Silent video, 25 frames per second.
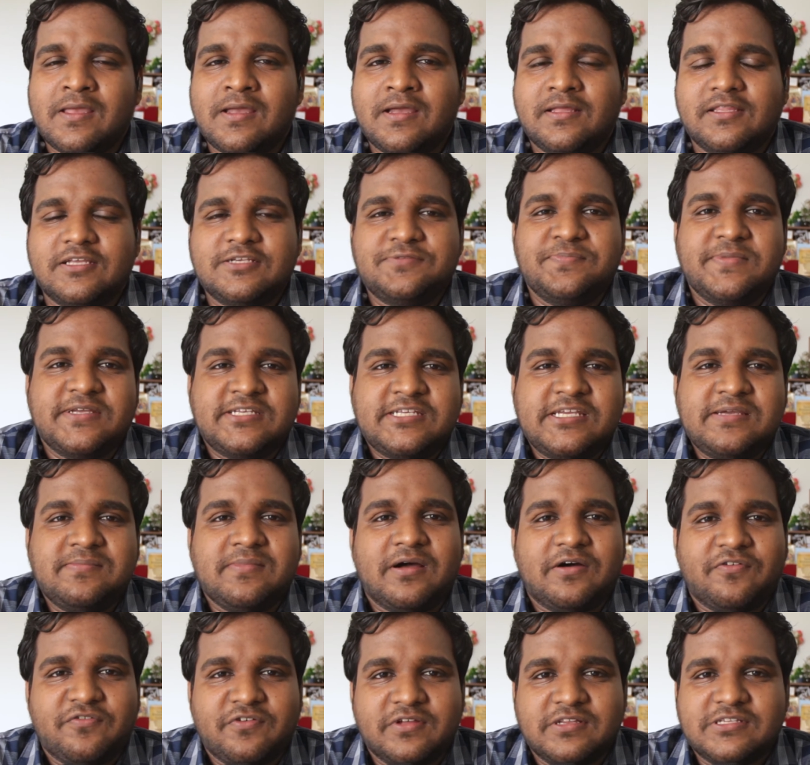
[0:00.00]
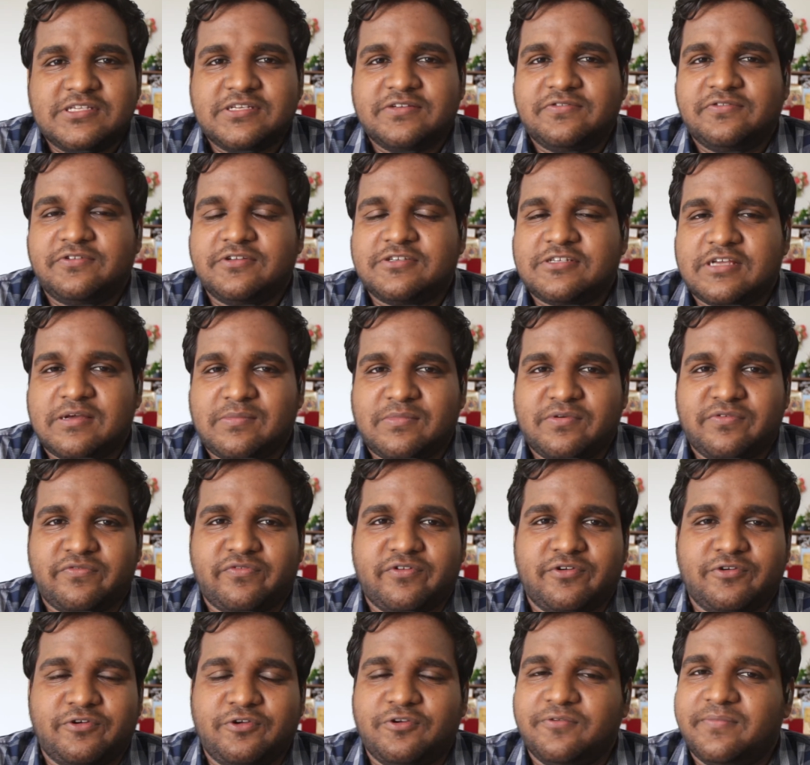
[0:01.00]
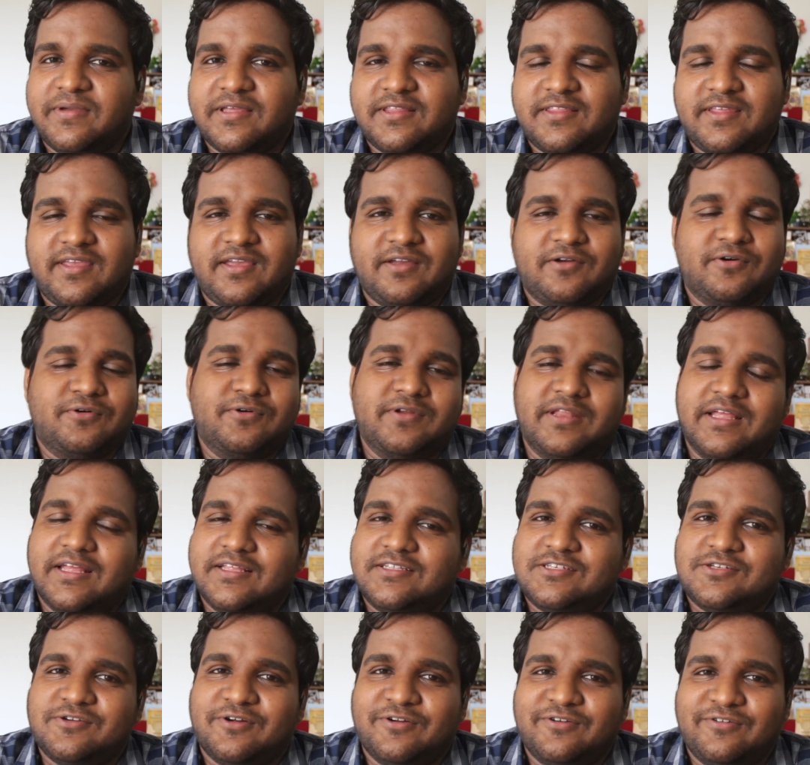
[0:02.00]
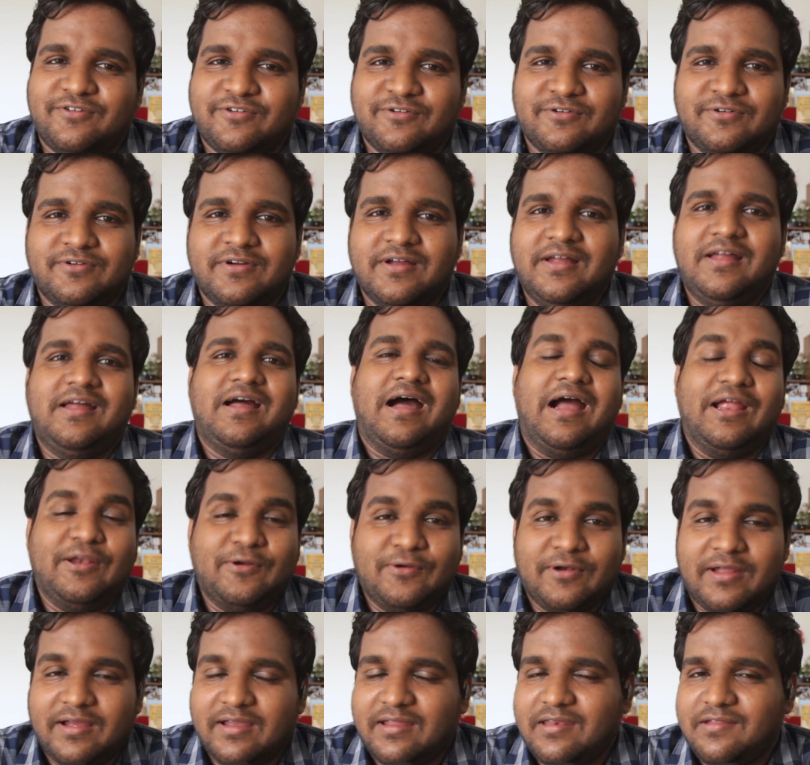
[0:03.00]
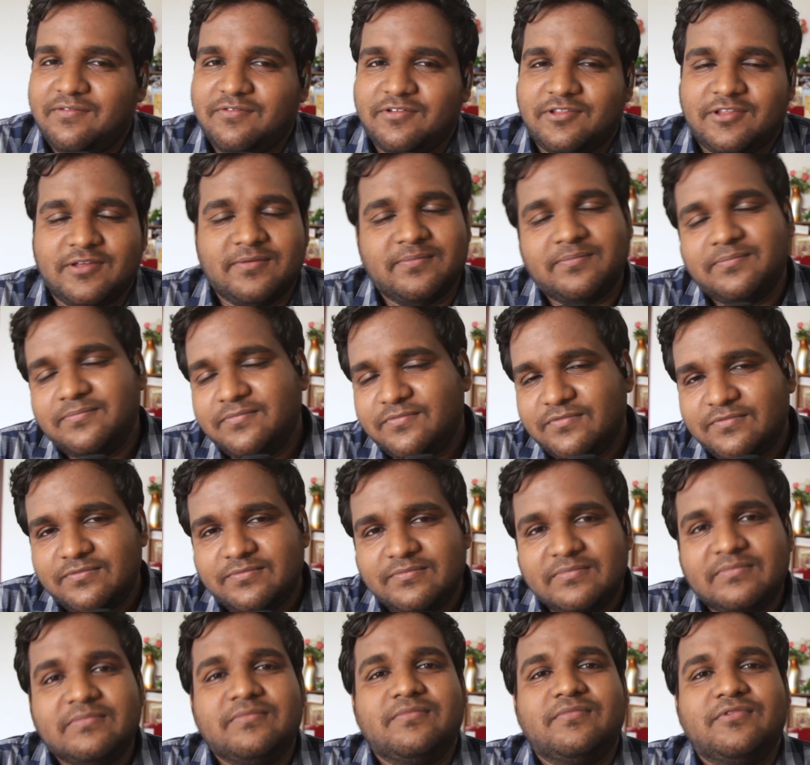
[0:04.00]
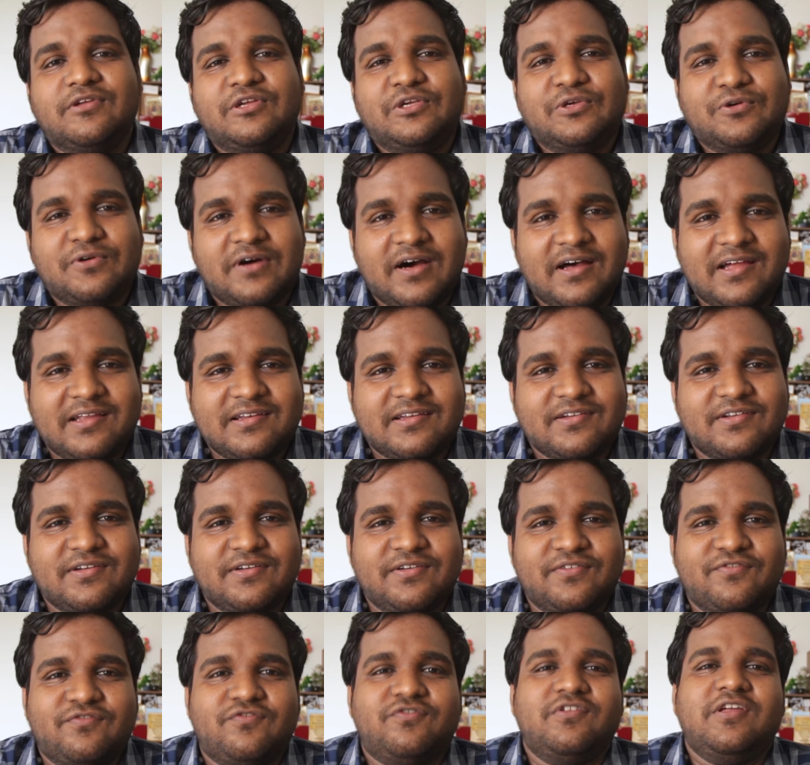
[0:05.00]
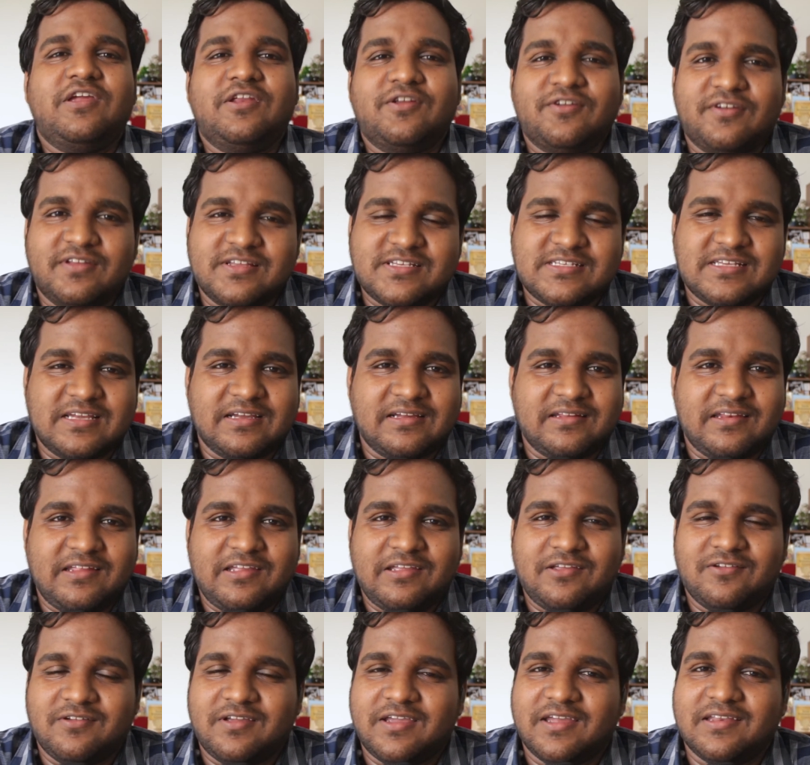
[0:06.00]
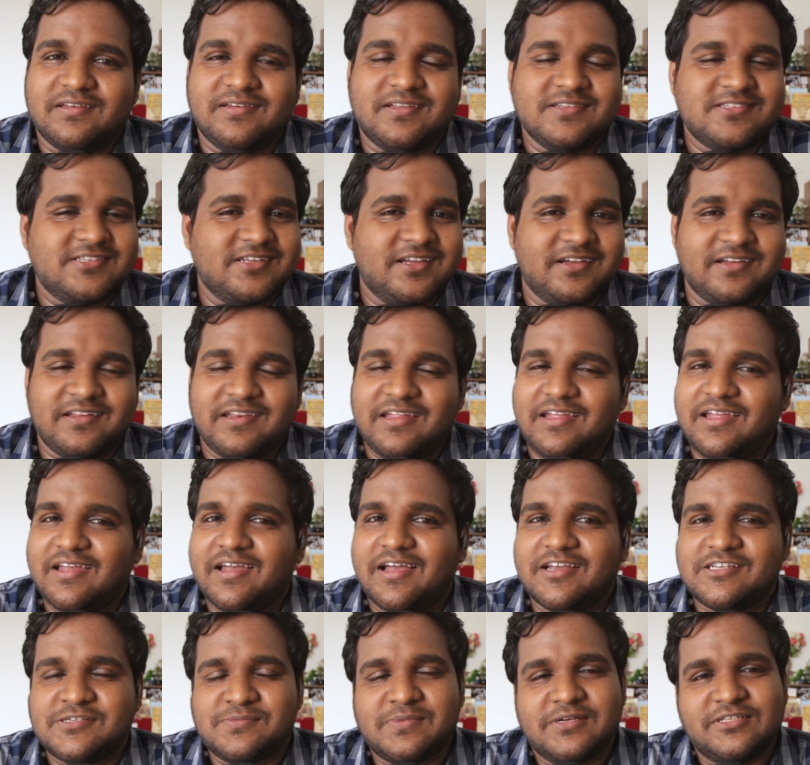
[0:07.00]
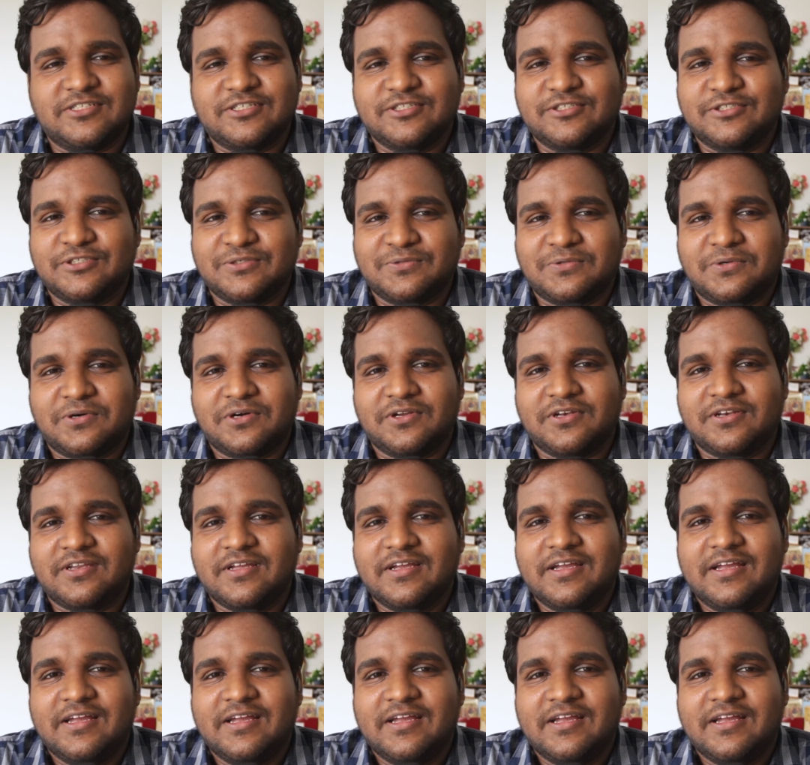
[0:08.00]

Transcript: This may seem offensive to some of you. You may think, oh, that's not true. I don't agree with him. You are free to disagree. You can disagree as much as you want.